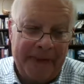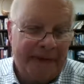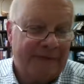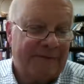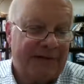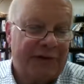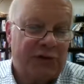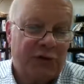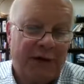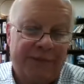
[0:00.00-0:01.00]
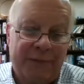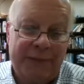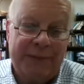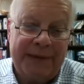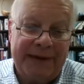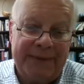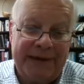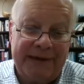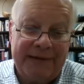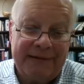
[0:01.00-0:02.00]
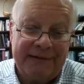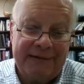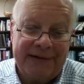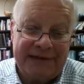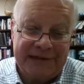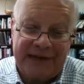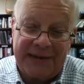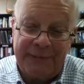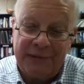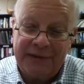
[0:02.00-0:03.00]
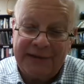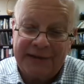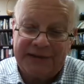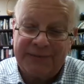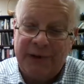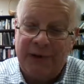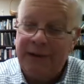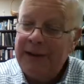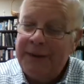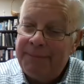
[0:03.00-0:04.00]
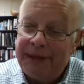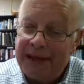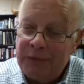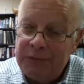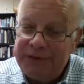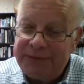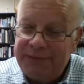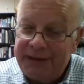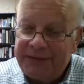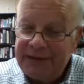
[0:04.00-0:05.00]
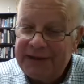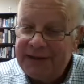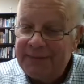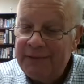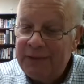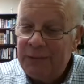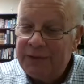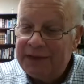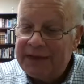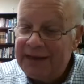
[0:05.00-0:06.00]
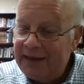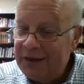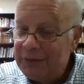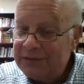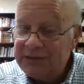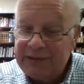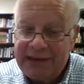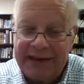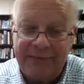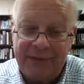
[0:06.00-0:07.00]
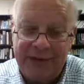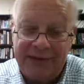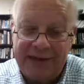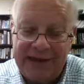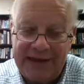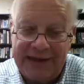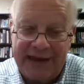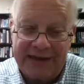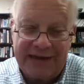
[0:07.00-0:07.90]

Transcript: a feed trough with a baby in a stable in a small backwoods Bethlehem with a king who is doing everything he can